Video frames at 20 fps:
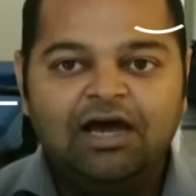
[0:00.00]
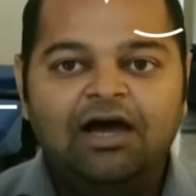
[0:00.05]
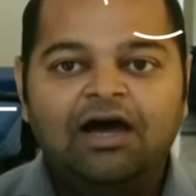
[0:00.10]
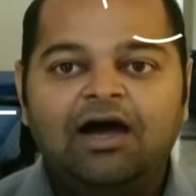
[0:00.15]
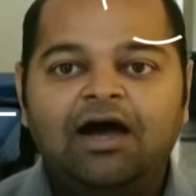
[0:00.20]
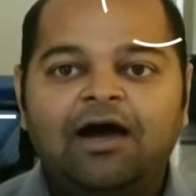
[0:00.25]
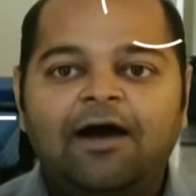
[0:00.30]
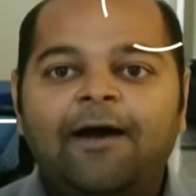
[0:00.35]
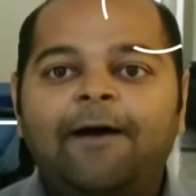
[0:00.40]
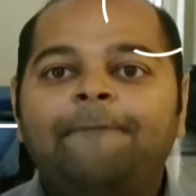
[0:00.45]

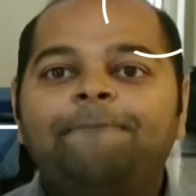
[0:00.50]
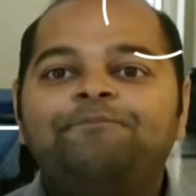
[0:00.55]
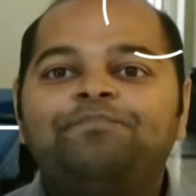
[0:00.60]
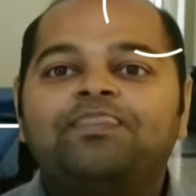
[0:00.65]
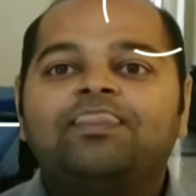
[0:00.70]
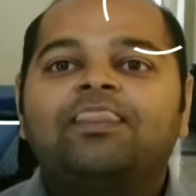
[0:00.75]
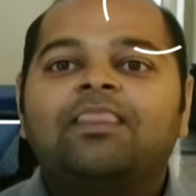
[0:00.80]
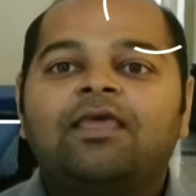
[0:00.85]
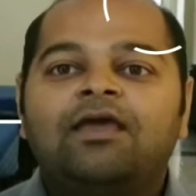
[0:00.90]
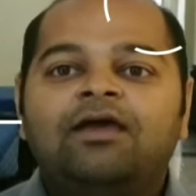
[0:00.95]
I
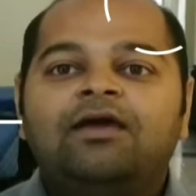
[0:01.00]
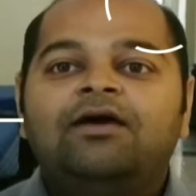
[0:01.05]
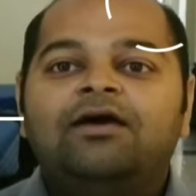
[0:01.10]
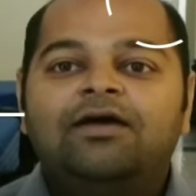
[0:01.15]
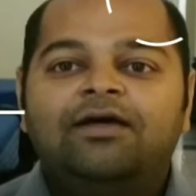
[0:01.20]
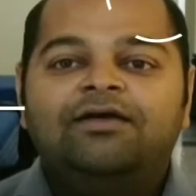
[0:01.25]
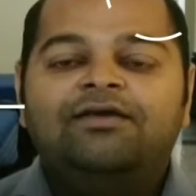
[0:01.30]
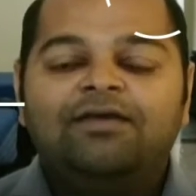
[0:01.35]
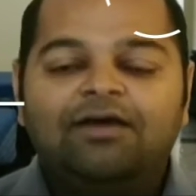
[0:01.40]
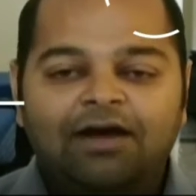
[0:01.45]

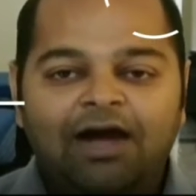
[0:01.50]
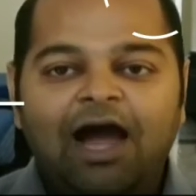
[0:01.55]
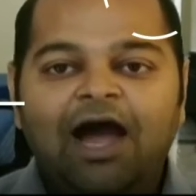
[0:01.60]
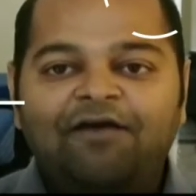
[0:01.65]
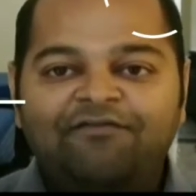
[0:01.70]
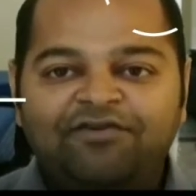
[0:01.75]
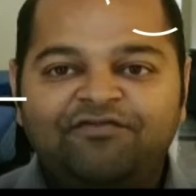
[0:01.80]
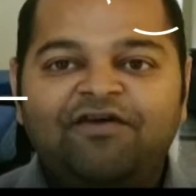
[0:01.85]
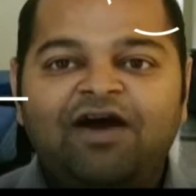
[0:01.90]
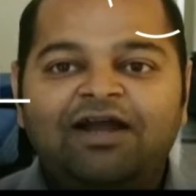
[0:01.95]

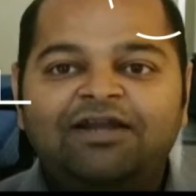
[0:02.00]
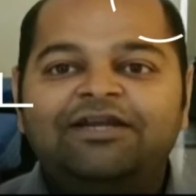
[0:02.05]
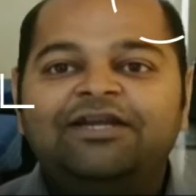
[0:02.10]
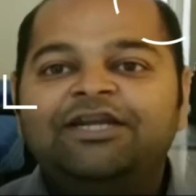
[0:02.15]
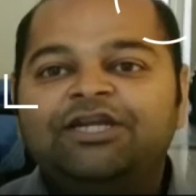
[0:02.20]
have divided